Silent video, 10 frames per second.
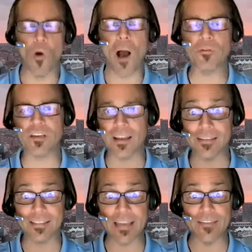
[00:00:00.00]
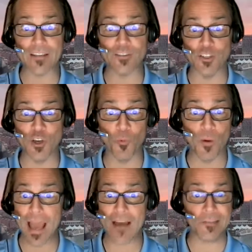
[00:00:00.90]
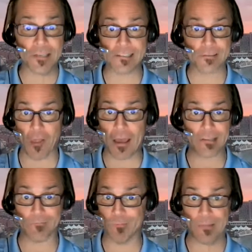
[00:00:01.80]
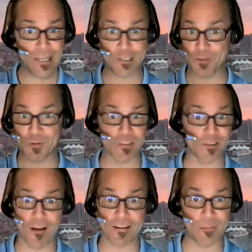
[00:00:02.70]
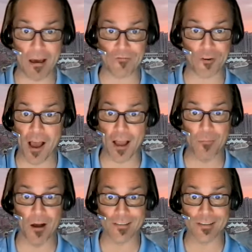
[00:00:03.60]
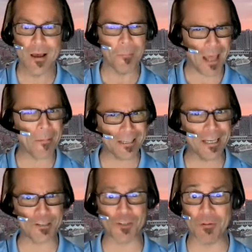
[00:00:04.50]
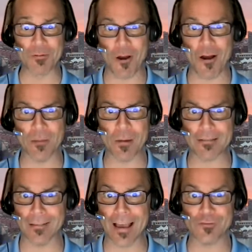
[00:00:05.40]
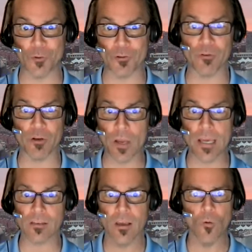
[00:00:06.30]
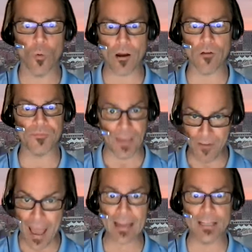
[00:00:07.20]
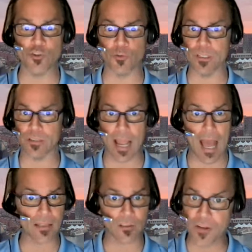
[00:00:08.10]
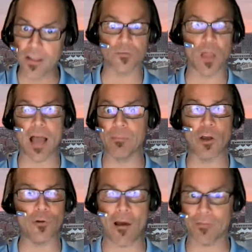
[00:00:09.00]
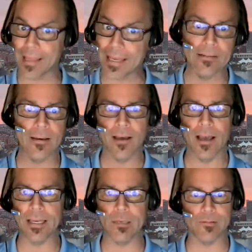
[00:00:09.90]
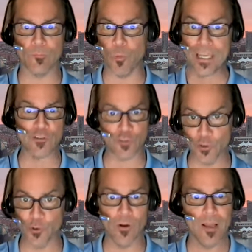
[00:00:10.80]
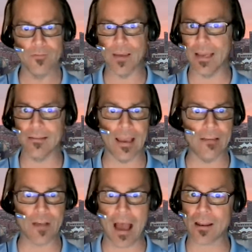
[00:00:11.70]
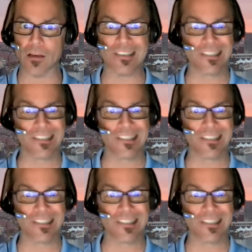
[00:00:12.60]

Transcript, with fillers: Well, I was going to say that to you. We have these like issues we've been talking about for yeah. nine months. But how about the issues we've been talking about the last two or three weeks where they've had injuries? They had a defensive lineman go down late in yeah. week two. They they've got a